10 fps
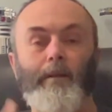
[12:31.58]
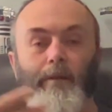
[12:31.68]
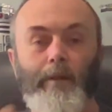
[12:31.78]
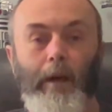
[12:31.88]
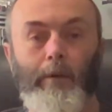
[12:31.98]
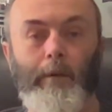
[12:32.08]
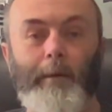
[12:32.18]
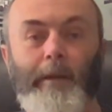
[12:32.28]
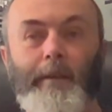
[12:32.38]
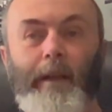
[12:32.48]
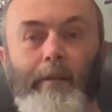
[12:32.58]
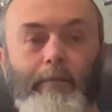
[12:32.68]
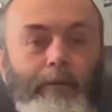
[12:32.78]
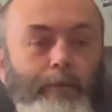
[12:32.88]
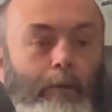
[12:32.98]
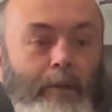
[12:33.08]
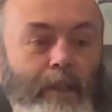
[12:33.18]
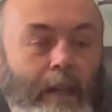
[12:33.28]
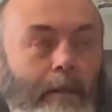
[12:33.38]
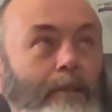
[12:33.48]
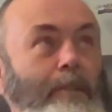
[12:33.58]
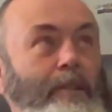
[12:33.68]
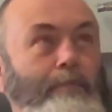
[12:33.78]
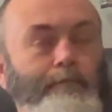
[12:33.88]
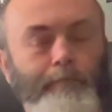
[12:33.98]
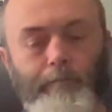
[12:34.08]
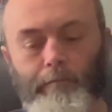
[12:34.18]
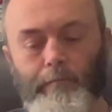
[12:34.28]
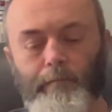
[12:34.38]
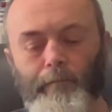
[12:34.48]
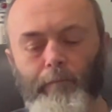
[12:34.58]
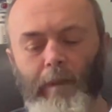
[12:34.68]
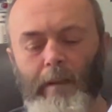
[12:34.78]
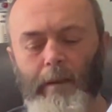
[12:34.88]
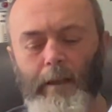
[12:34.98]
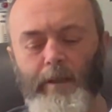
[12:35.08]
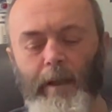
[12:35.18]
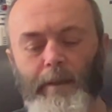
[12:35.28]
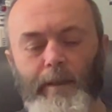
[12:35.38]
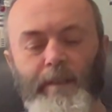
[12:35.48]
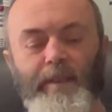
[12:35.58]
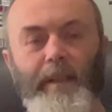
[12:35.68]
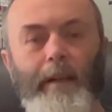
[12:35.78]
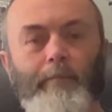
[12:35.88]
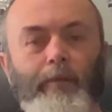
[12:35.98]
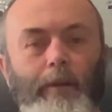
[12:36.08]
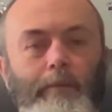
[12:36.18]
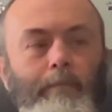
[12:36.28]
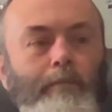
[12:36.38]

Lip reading: So you hold the button down for 4 seconds. That changes the sound font.